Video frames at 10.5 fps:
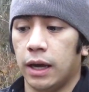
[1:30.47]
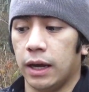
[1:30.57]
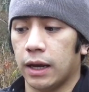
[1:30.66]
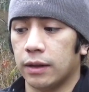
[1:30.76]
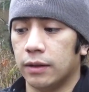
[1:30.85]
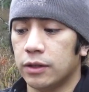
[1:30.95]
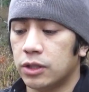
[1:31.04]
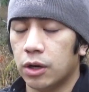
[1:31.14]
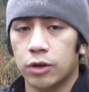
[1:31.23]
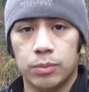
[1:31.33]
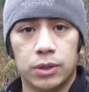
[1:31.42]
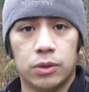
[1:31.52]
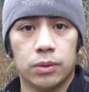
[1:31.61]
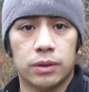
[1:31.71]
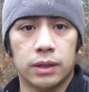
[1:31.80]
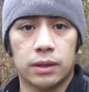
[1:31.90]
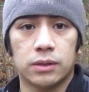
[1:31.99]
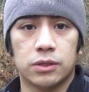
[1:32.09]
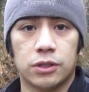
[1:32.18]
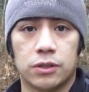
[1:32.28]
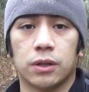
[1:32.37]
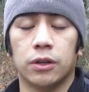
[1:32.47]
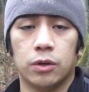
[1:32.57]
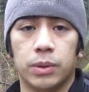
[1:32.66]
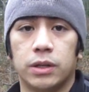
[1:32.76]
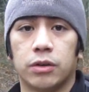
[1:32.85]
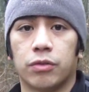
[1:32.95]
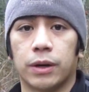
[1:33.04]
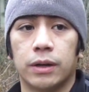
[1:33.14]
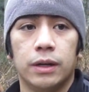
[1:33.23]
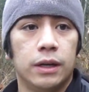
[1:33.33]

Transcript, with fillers: And this year I'm gonna be doing things just a little bit different.